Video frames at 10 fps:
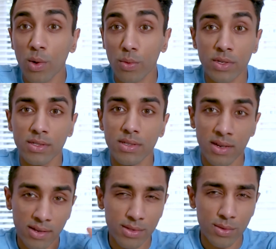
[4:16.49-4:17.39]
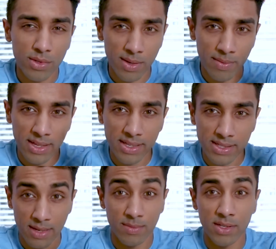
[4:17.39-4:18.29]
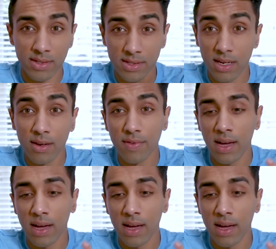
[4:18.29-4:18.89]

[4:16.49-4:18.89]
was uninstall some of the Samsung stuff,